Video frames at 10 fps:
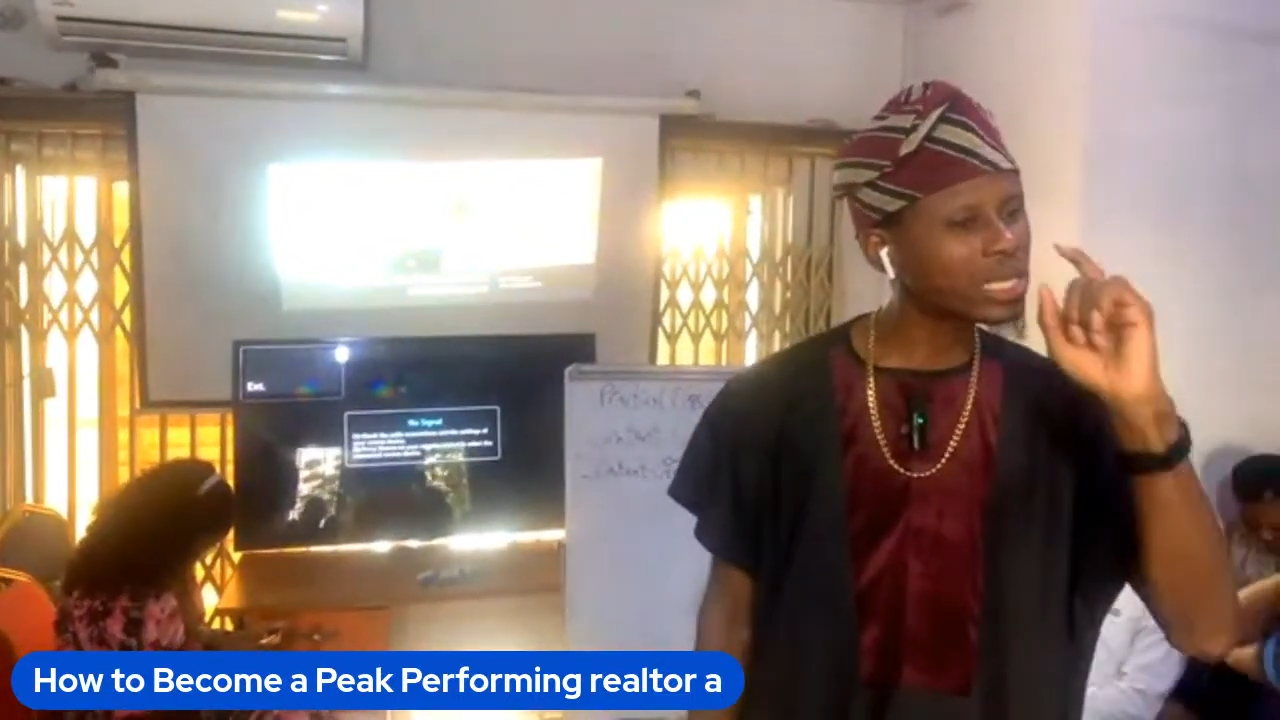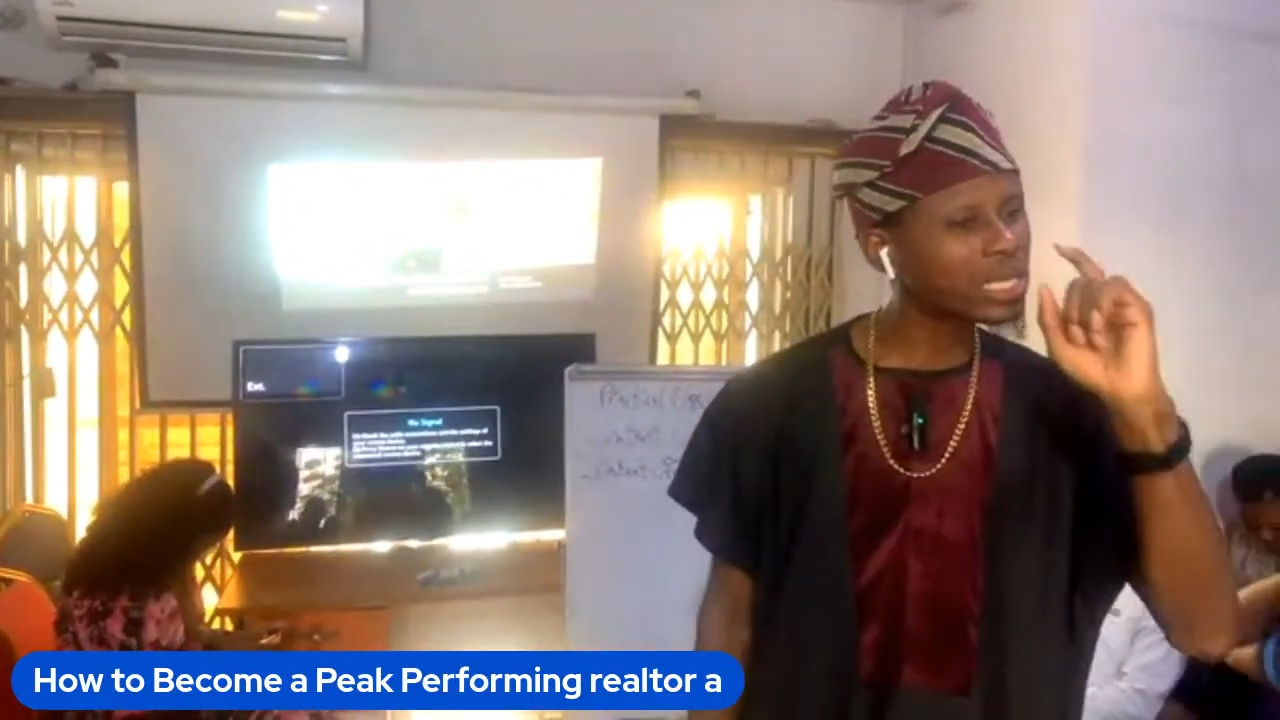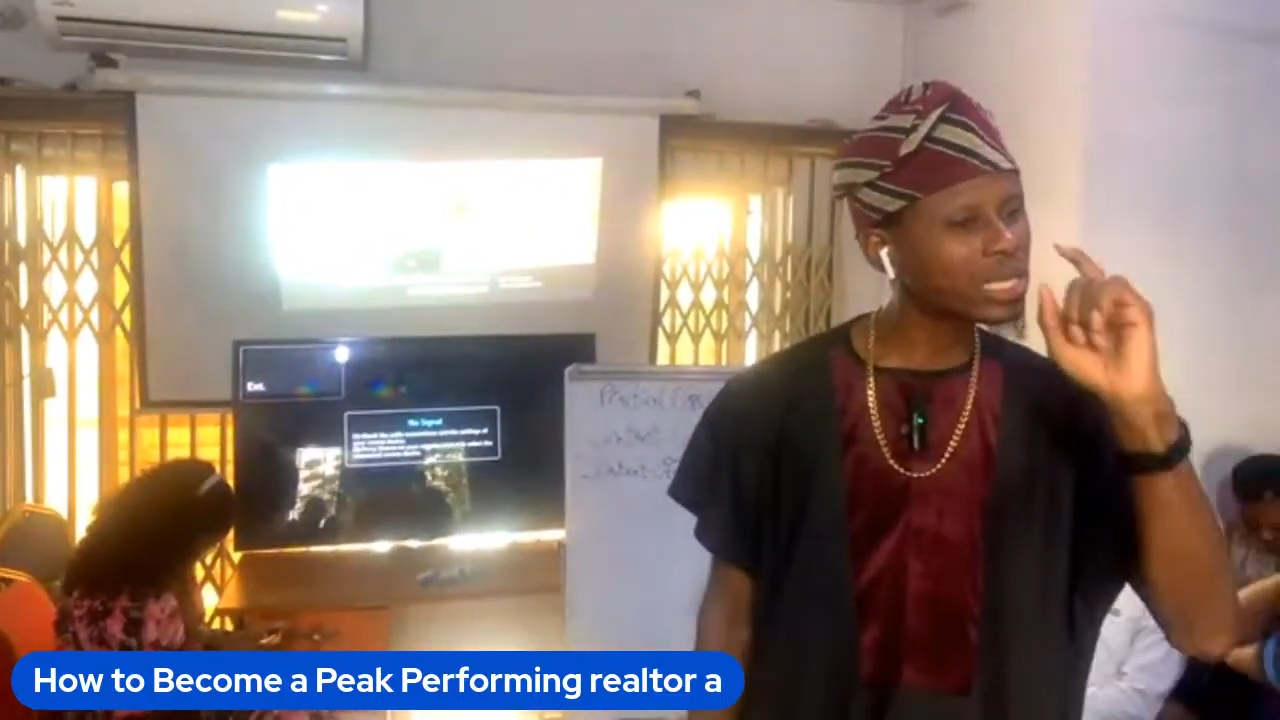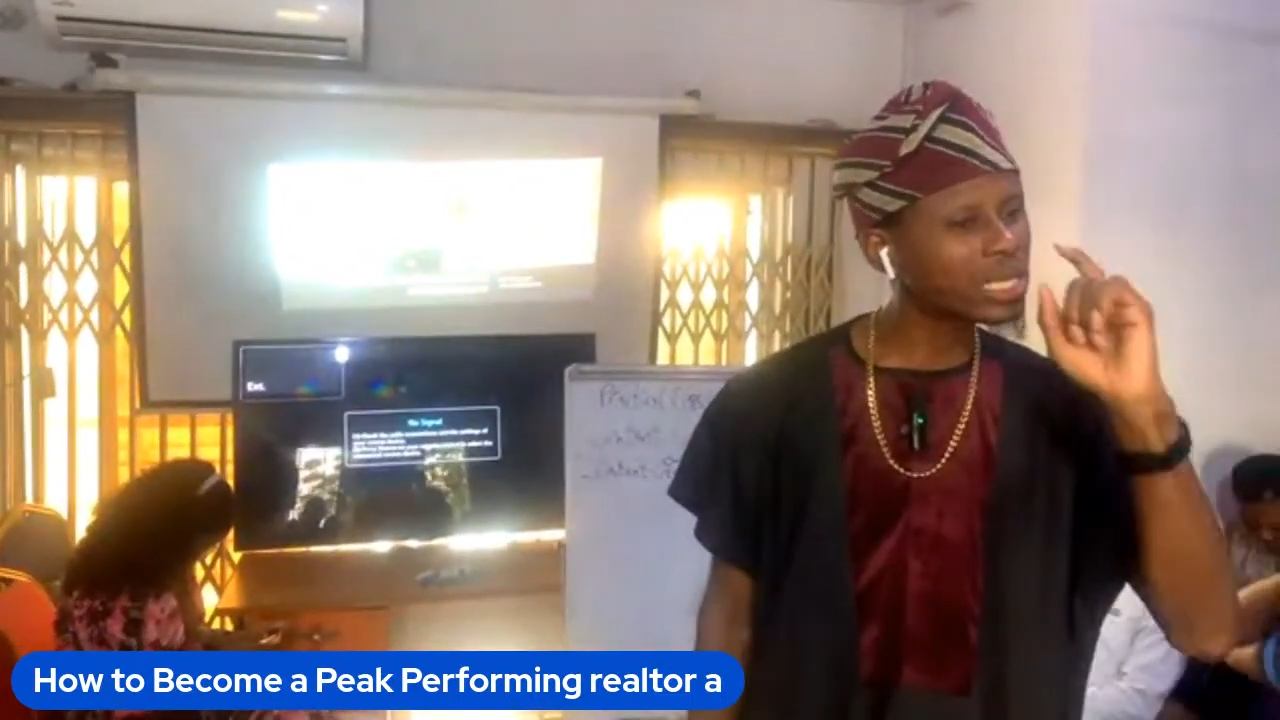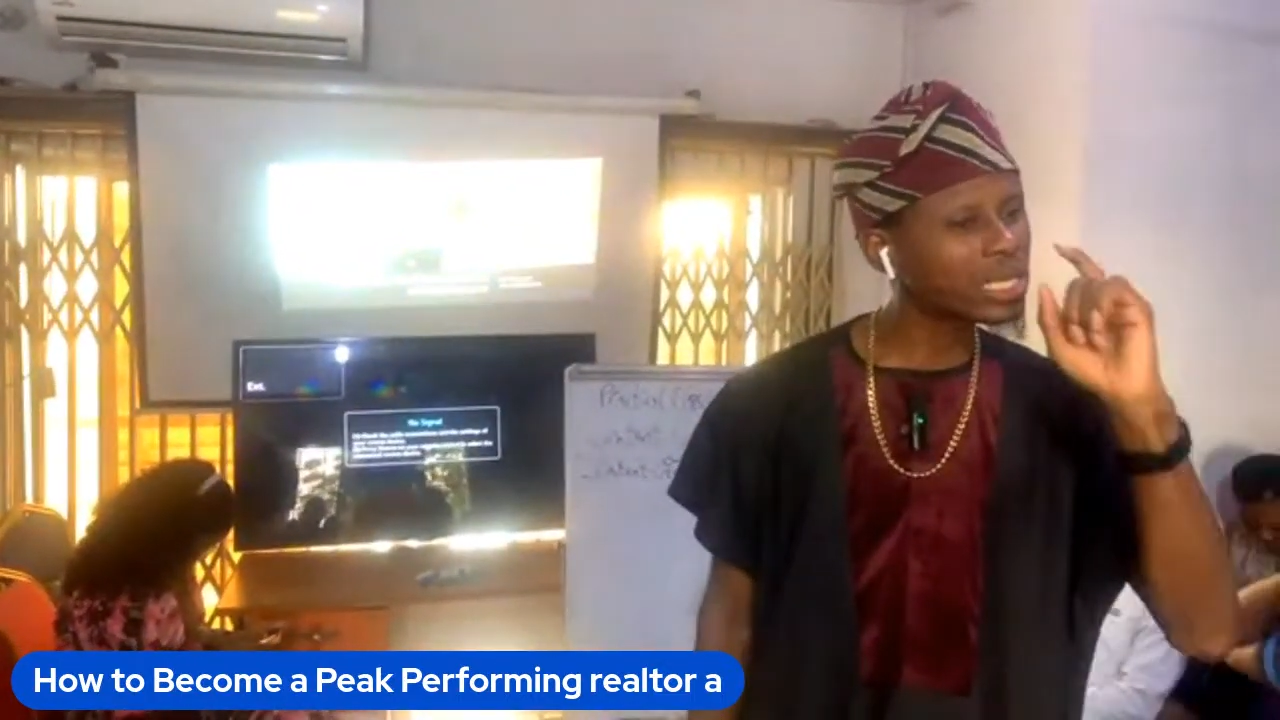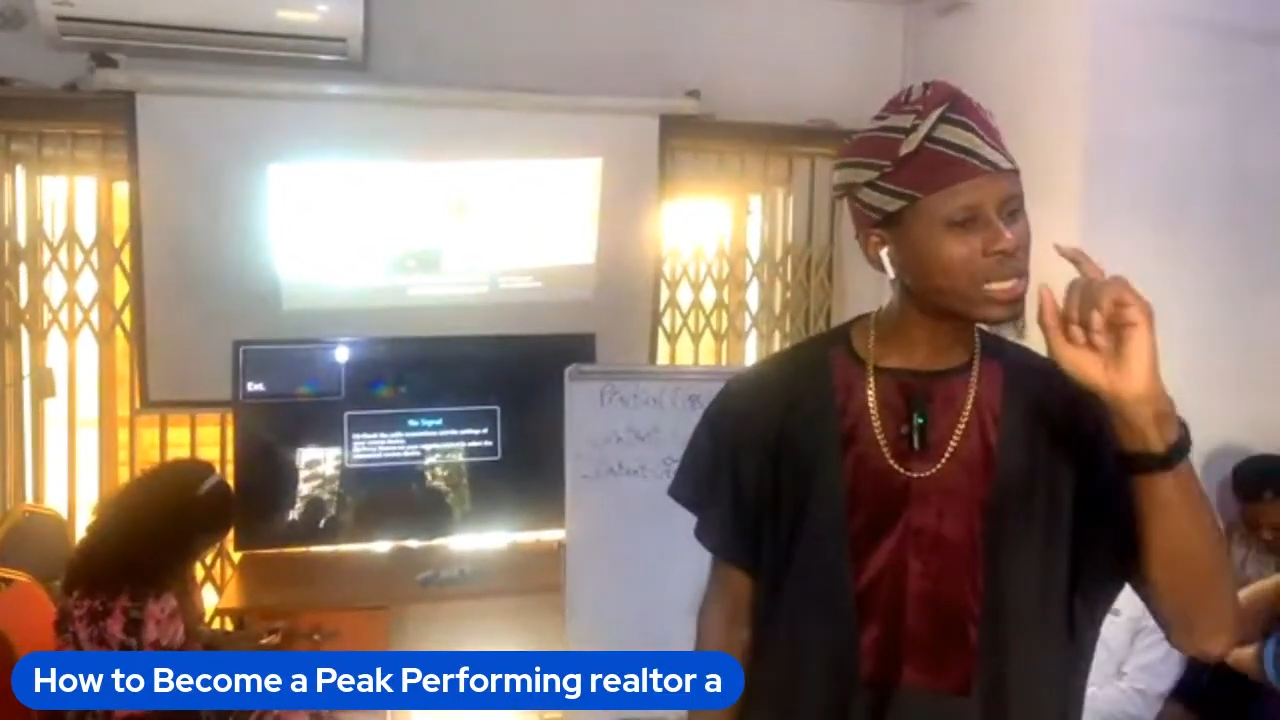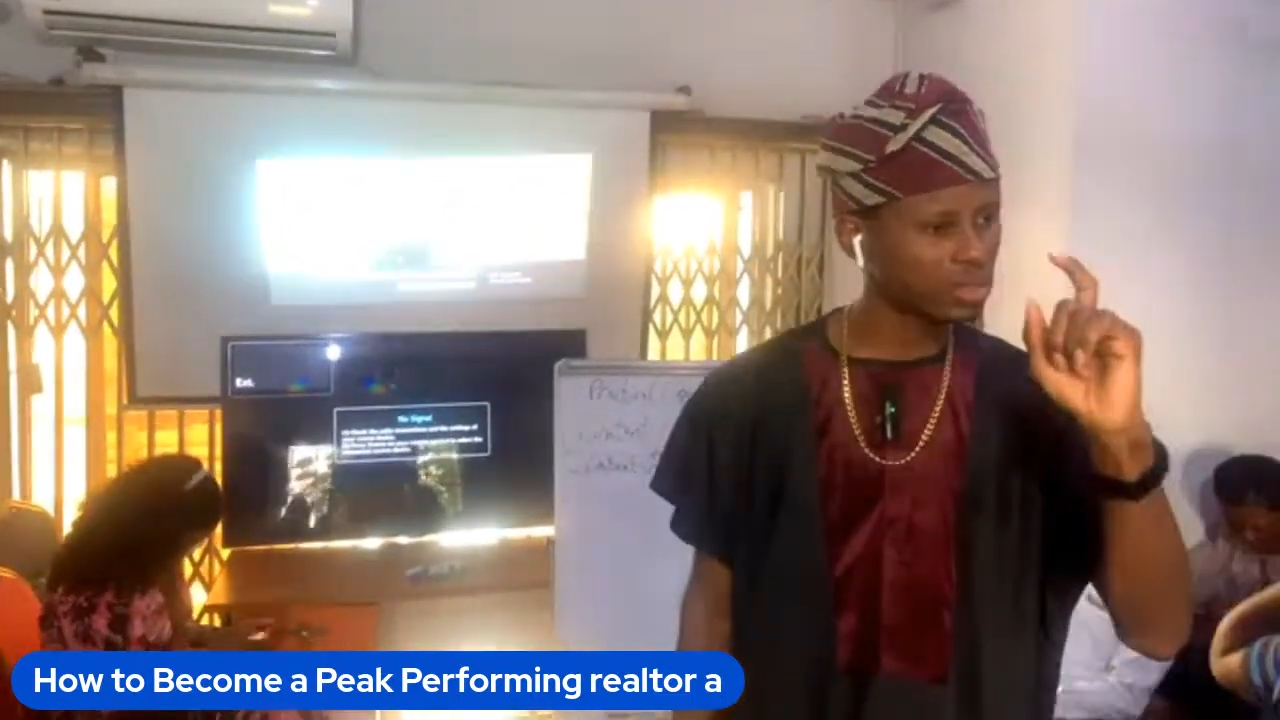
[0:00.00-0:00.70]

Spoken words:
thing.